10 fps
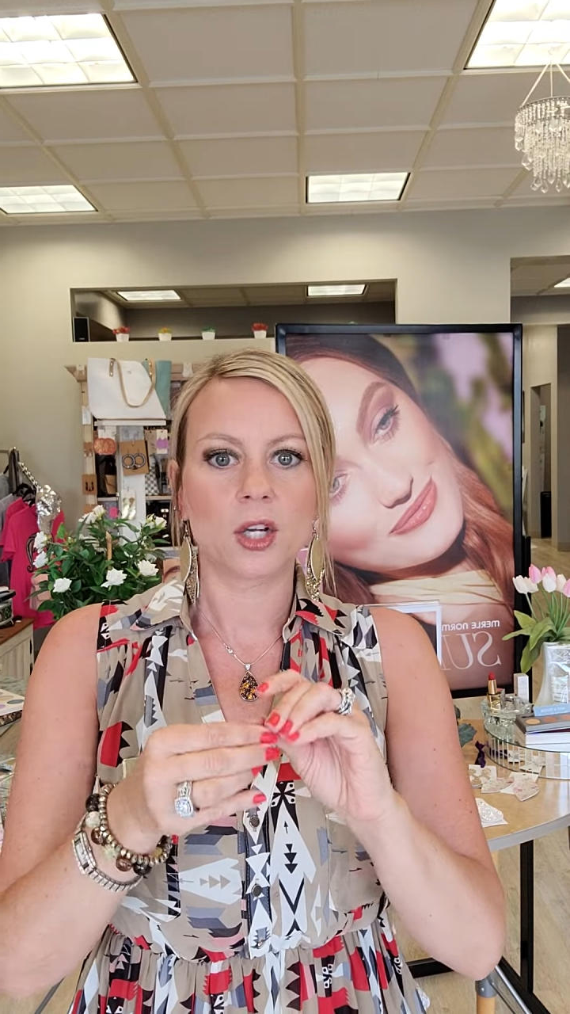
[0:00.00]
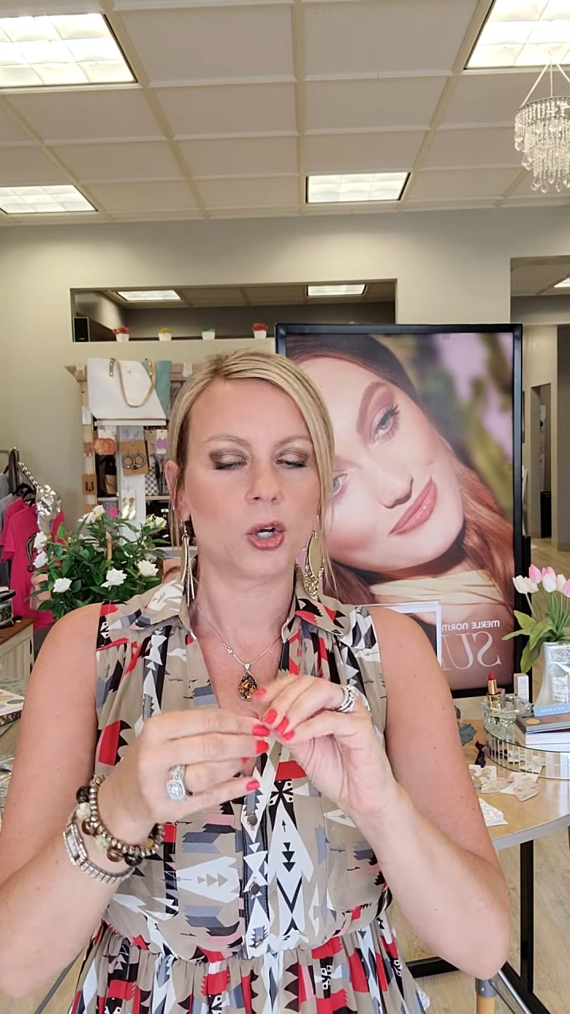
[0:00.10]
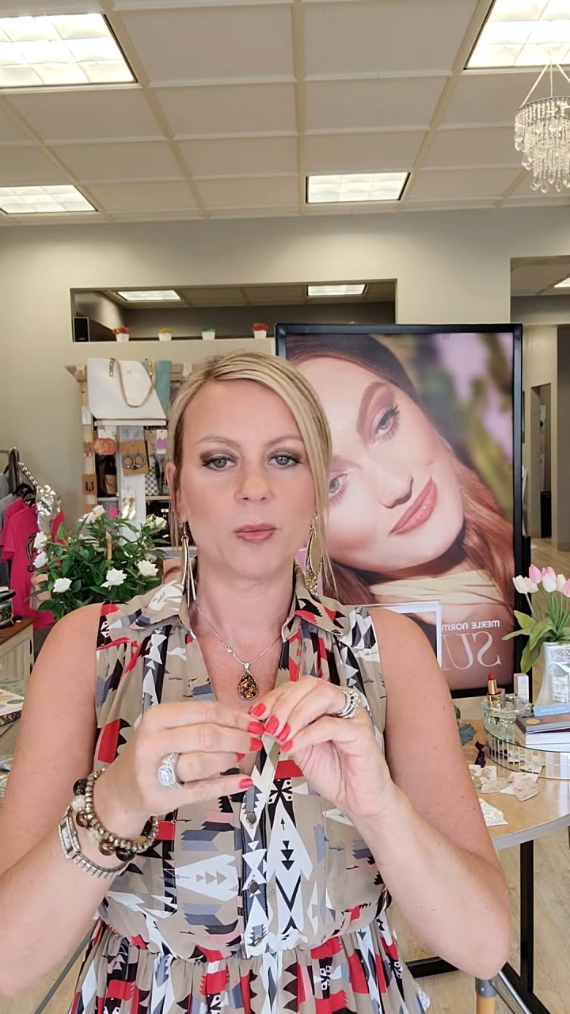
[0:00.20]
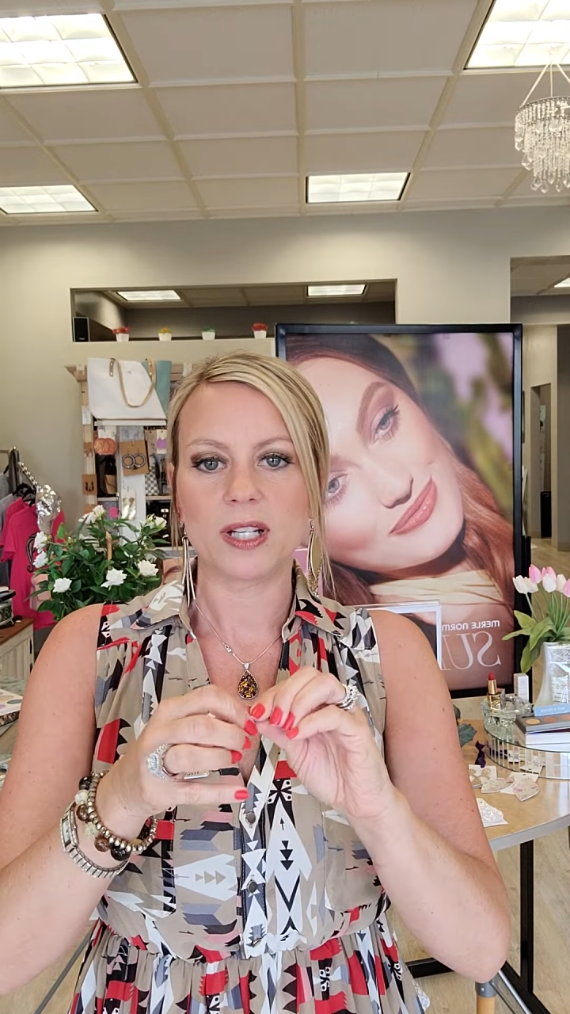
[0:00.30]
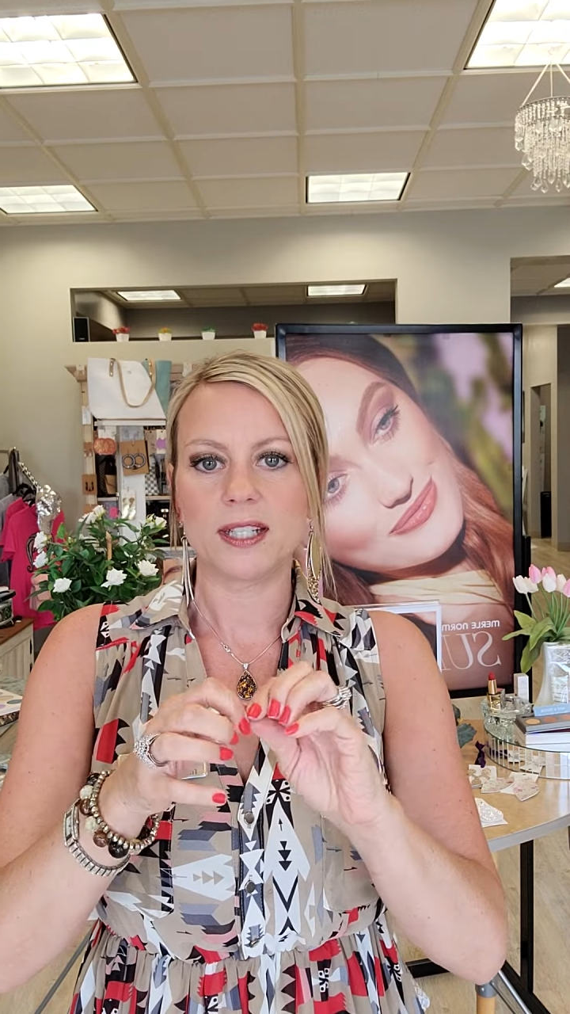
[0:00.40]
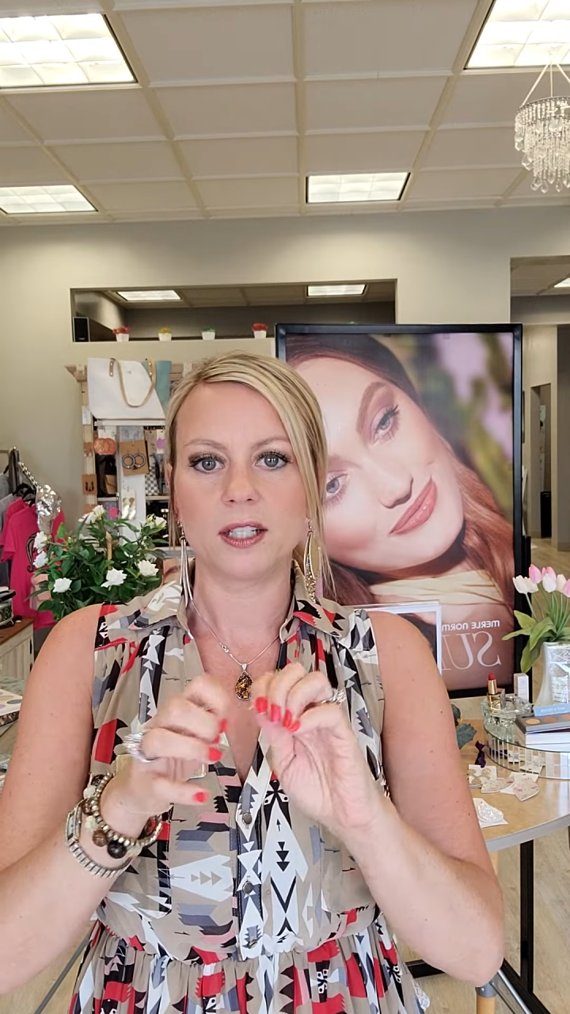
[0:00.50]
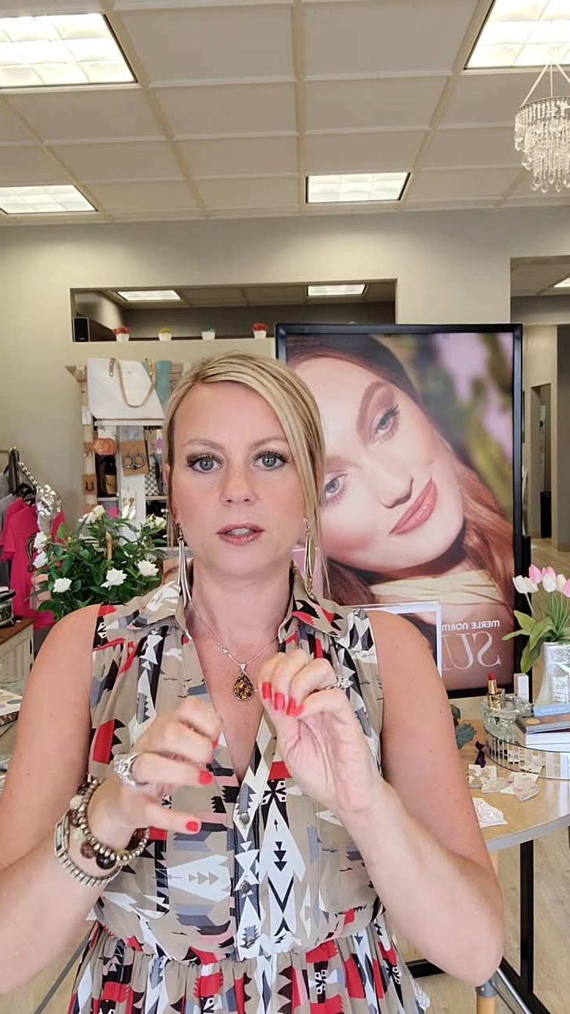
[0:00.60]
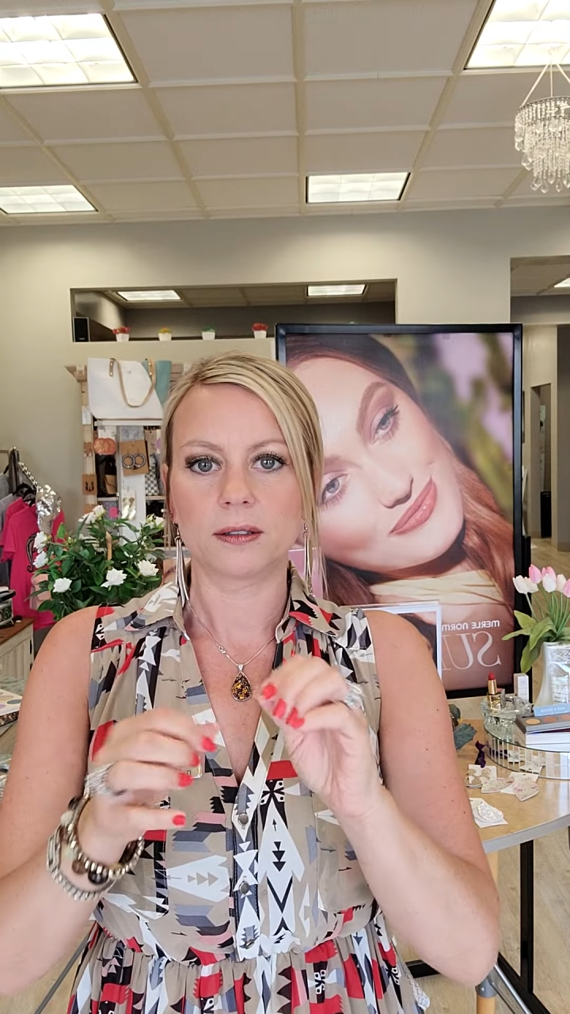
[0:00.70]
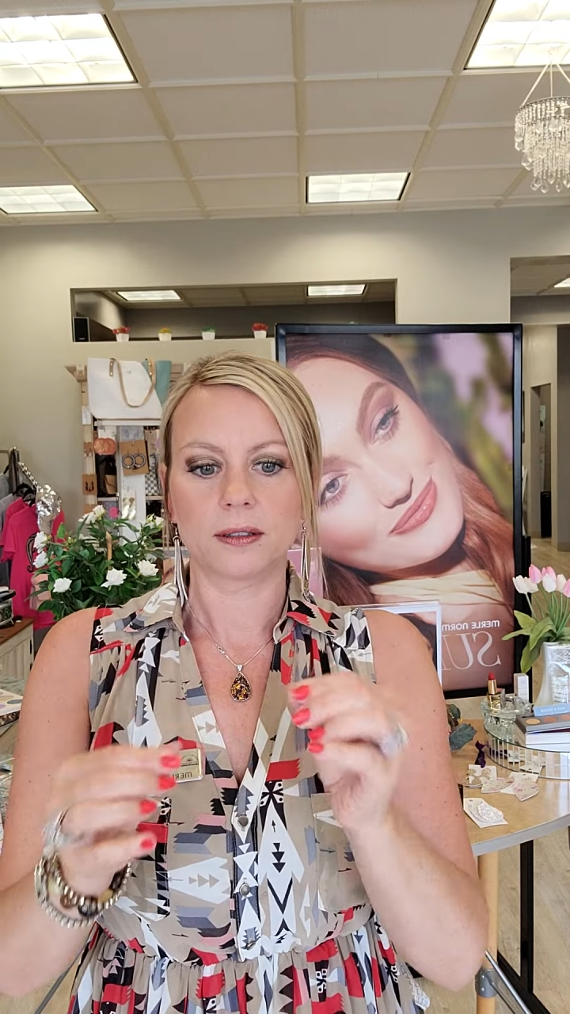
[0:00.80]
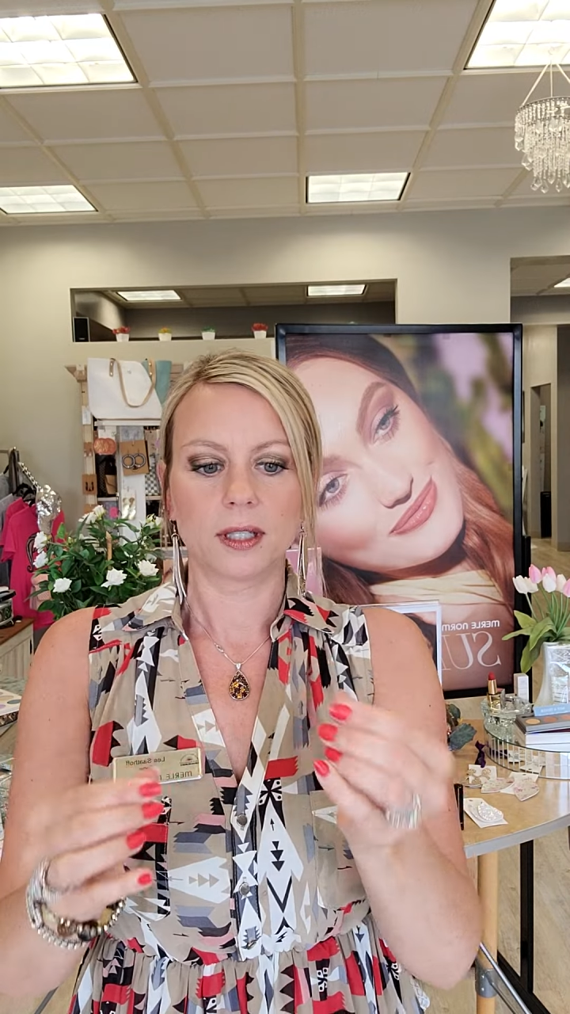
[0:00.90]
no big
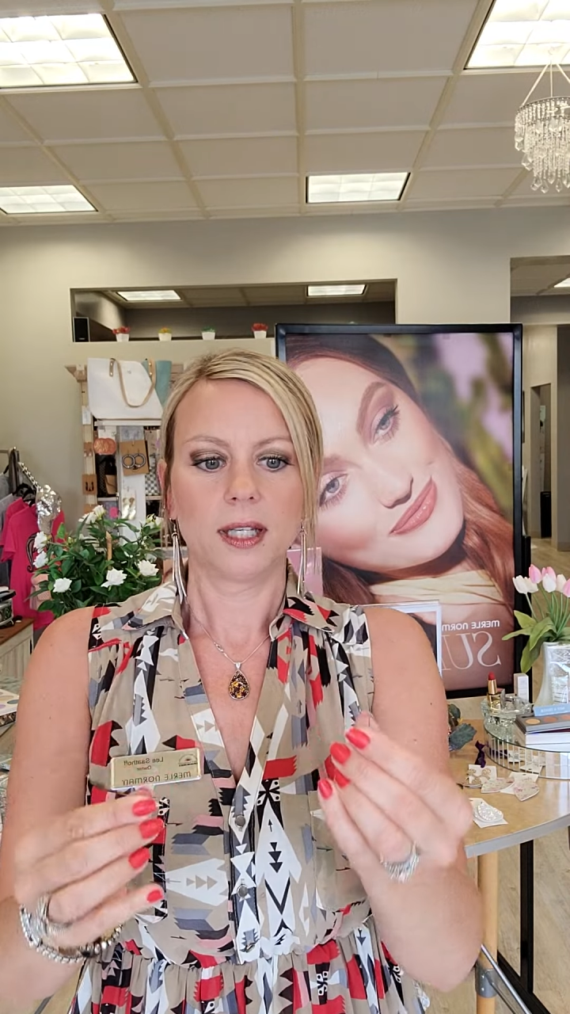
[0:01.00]
deal.